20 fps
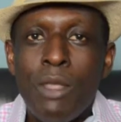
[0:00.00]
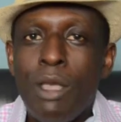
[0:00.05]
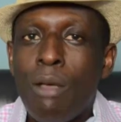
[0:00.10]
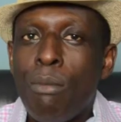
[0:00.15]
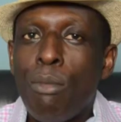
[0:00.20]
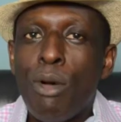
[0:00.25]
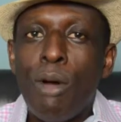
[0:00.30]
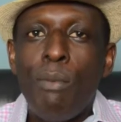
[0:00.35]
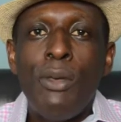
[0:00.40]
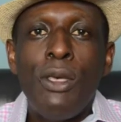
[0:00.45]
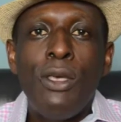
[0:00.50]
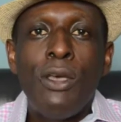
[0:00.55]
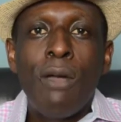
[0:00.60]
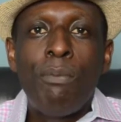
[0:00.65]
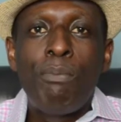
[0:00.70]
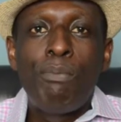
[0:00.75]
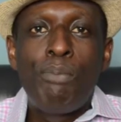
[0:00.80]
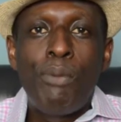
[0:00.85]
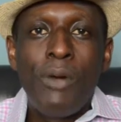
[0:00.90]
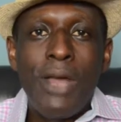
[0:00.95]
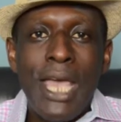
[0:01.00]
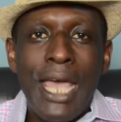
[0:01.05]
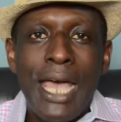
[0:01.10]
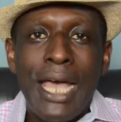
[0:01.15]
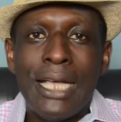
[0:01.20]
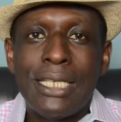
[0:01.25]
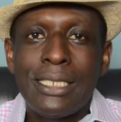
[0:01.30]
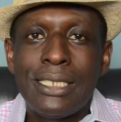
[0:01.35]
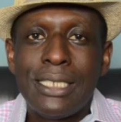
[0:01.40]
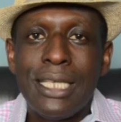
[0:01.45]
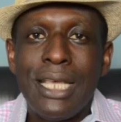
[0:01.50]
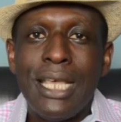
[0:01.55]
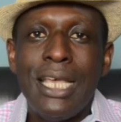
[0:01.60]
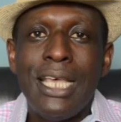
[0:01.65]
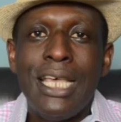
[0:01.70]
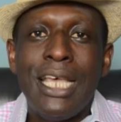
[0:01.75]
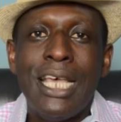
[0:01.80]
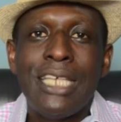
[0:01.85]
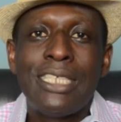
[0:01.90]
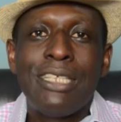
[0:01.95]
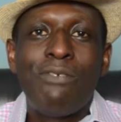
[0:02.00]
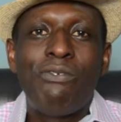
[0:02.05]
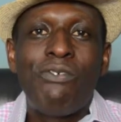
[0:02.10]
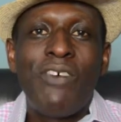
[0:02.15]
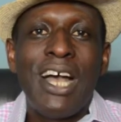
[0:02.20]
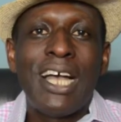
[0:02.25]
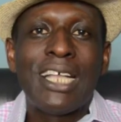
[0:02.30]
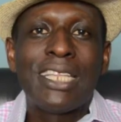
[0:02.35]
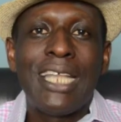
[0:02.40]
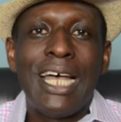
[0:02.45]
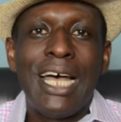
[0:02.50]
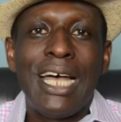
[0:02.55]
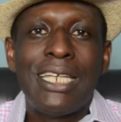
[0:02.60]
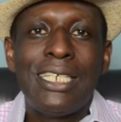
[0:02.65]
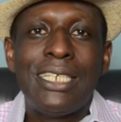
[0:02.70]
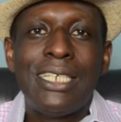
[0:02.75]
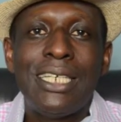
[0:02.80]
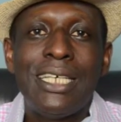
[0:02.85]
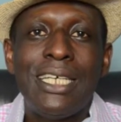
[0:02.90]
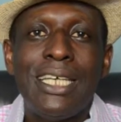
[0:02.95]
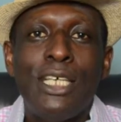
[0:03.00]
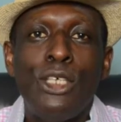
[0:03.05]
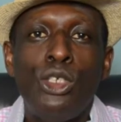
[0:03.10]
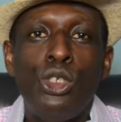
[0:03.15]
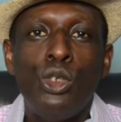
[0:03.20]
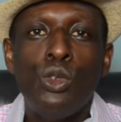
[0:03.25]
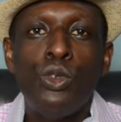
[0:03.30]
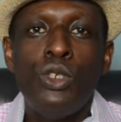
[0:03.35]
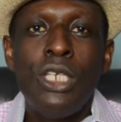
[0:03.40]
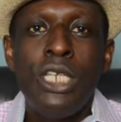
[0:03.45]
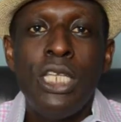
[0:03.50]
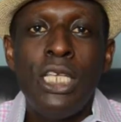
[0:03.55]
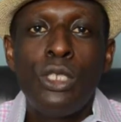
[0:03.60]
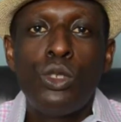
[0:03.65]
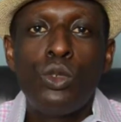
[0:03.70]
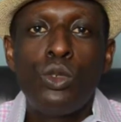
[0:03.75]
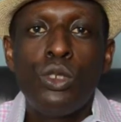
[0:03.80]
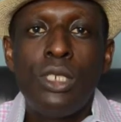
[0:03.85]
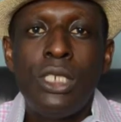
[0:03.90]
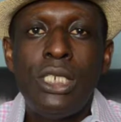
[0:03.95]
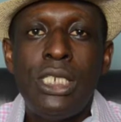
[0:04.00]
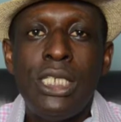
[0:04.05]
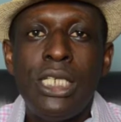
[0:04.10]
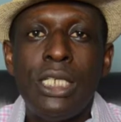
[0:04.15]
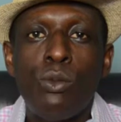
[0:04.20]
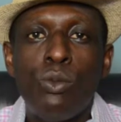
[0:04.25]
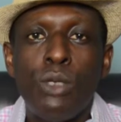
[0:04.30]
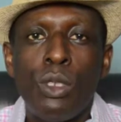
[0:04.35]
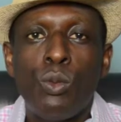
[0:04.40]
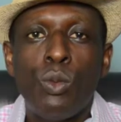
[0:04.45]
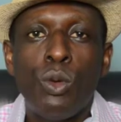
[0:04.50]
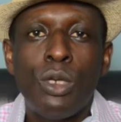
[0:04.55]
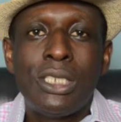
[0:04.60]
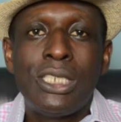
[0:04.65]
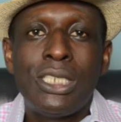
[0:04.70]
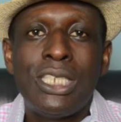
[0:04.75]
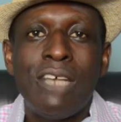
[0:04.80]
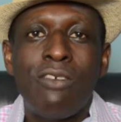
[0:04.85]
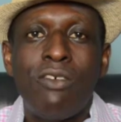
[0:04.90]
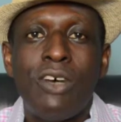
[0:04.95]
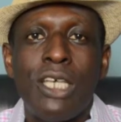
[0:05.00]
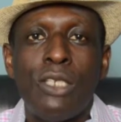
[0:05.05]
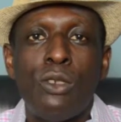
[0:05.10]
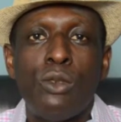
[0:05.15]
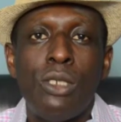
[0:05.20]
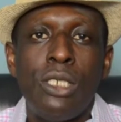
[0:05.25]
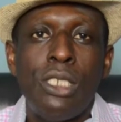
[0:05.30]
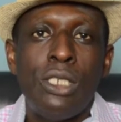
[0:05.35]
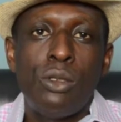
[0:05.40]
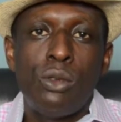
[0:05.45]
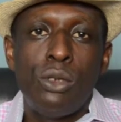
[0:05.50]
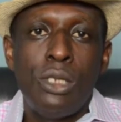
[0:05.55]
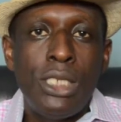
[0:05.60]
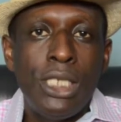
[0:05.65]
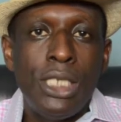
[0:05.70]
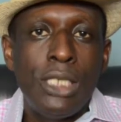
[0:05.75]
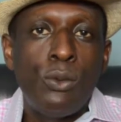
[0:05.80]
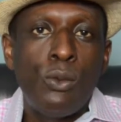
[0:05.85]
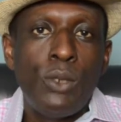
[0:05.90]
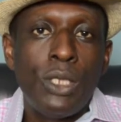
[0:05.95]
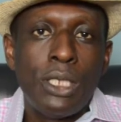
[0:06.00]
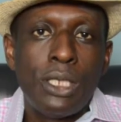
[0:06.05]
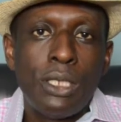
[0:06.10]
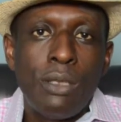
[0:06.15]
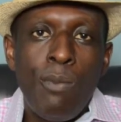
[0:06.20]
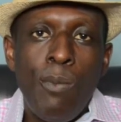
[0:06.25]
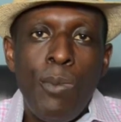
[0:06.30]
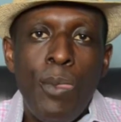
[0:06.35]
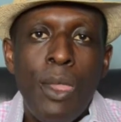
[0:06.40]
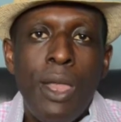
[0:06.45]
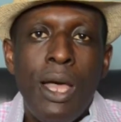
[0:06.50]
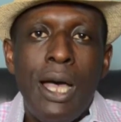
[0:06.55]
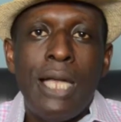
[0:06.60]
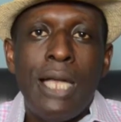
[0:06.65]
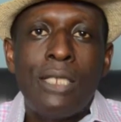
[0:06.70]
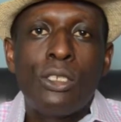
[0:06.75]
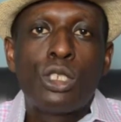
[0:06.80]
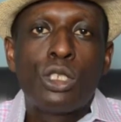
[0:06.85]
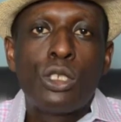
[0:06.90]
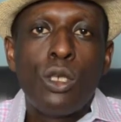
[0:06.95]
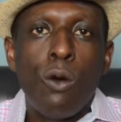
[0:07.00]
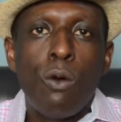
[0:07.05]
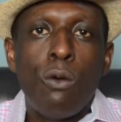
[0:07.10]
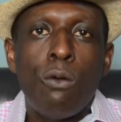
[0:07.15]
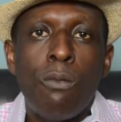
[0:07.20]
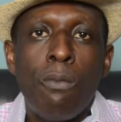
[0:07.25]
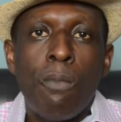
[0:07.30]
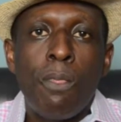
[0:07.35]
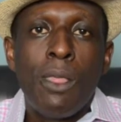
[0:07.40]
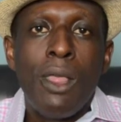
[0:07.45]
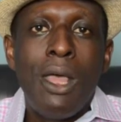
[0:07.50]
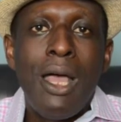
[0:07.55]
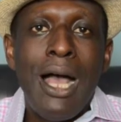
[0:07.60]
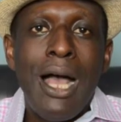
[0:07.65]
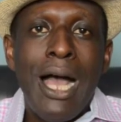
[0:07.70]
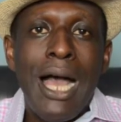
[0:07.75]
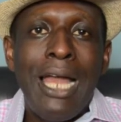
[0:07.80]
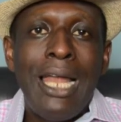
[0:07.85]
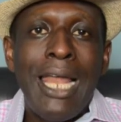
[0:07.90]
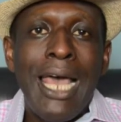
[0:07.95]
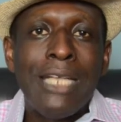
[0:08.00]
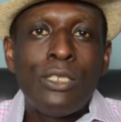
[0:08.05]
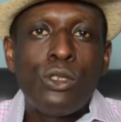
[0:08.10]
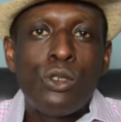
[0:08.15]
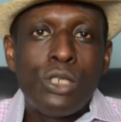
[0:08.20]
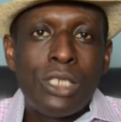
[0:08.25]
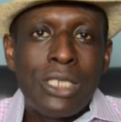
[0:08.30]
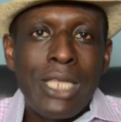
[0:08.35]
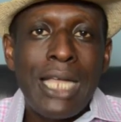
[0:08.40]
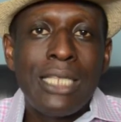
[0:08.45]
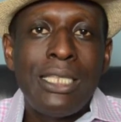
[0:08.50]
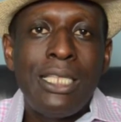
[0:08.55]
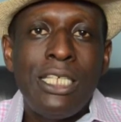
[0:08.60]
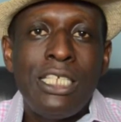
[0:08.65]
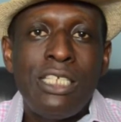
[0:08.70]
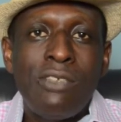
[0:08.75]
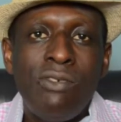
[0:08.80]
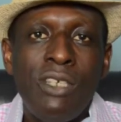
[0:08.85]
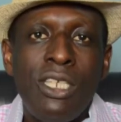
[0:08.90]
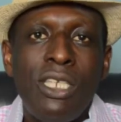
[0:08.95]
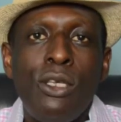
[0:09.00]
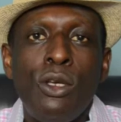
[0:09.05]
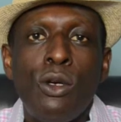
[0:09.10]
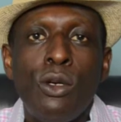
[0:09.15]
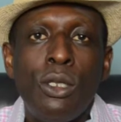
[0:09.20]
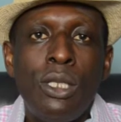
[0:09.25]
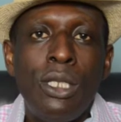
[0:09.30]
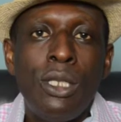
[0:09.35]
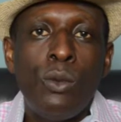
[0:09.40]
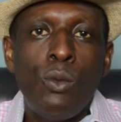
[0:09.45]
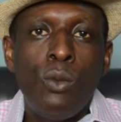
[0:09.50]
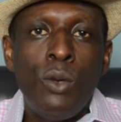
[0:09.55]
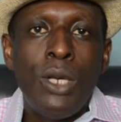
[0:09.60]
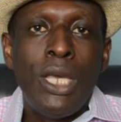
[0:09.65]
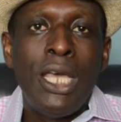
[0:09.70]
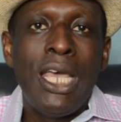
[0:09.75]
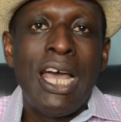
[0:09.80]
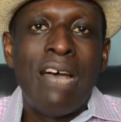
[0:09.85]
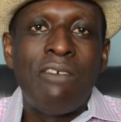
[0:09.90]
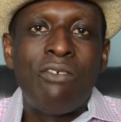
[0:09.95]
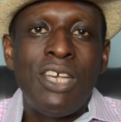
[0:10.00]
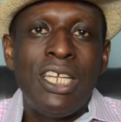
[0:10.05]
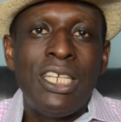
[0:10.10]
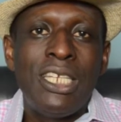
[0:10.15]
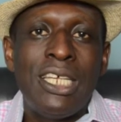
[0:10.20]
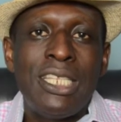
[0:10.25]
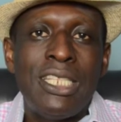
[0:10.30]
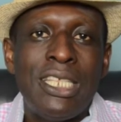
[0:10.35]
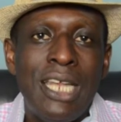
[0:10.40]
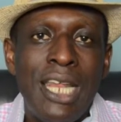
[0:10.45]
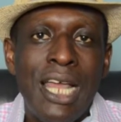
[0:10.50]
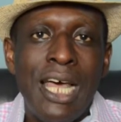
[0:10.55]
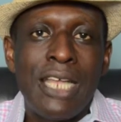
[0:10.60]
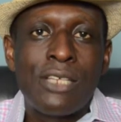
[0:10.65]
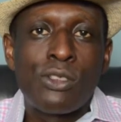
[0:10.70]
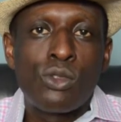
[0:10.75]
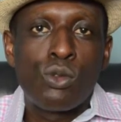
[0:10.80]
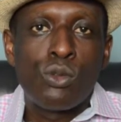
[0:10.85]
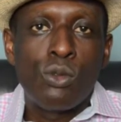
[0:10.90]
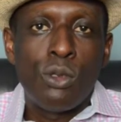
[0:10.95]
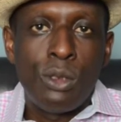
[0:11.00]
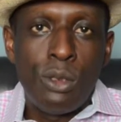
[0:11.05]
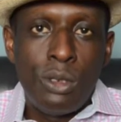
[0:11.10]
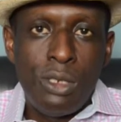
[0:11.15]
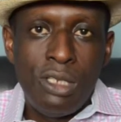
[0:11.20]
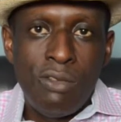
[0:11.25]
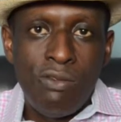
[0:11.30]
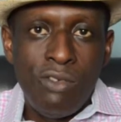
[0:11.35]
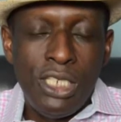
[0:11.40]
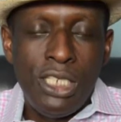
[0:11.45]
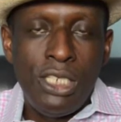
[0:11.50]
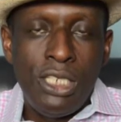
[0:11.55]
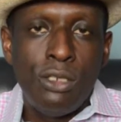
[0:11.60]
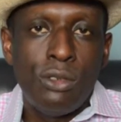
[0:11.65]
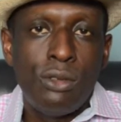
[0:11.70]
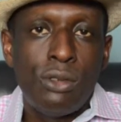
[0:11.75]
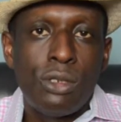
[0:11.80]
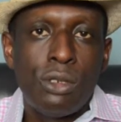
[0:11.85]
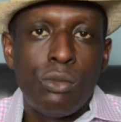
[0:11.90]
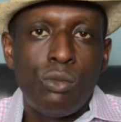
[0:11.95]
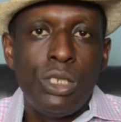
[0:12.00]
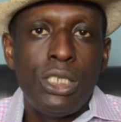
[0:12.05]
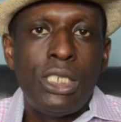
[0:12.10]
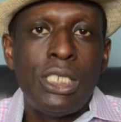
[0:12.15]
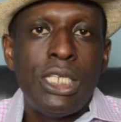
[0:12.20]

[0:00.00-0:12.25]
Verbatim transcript: But beyond prayers is the fact that you need to deal with whatever you need to deal with. And so, I like to start this video the way I've ended the last two or three videos, which